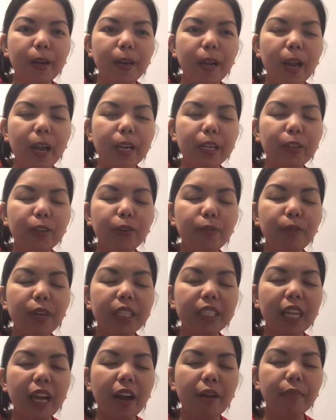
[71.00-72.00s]
and you
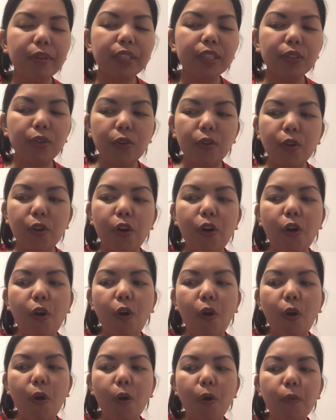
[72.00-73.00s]
must have a score
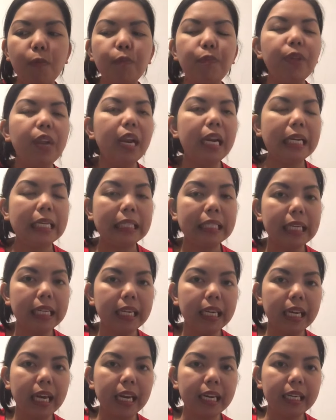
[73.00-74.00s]
of
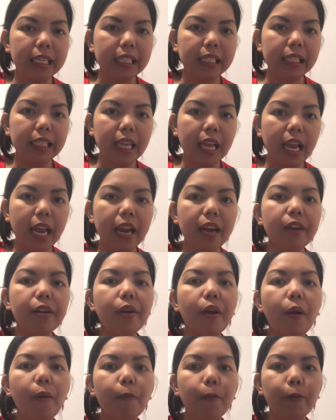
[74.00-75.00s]
listening at least 10,
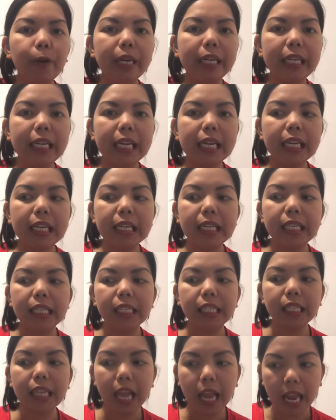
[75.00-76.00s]
reading
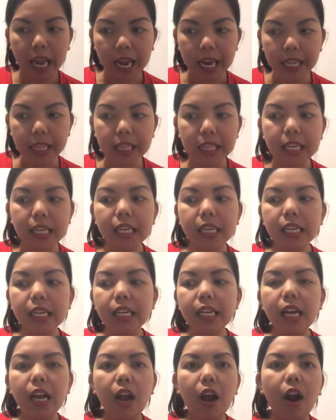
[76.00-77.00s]
is 8,
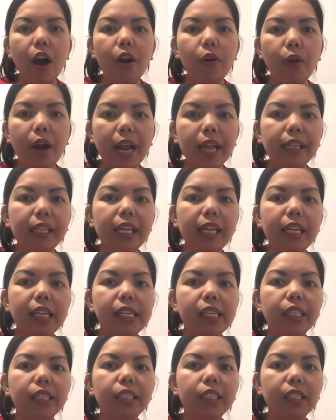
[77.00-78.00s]

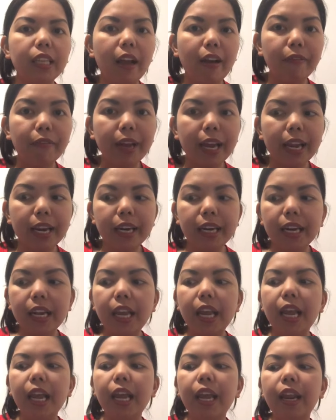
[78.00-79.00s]
writing is 7,
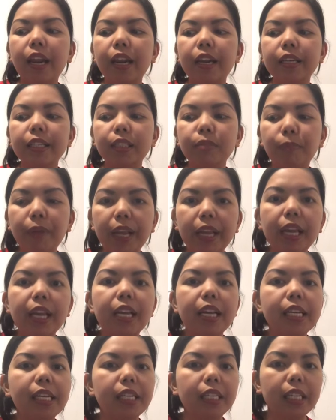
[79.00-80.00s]
and
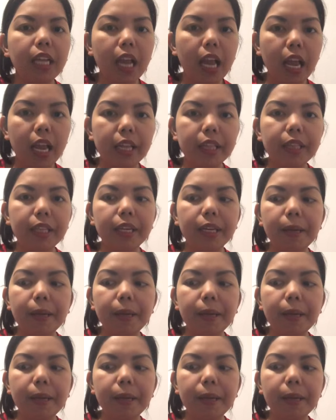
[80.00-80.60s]
speaking is 8.